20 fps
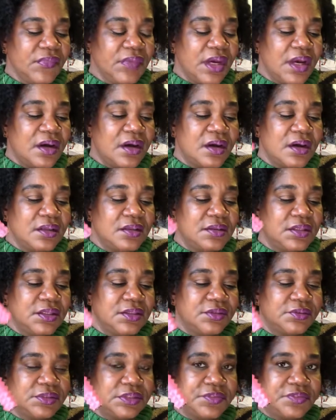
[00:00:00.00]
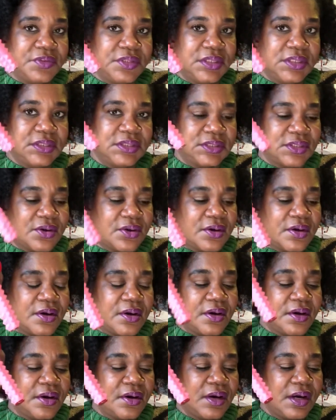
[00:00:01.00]
The notes for this
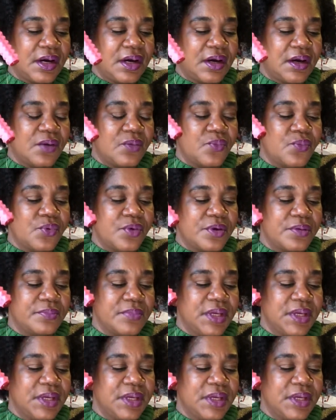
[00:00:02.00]
are warm.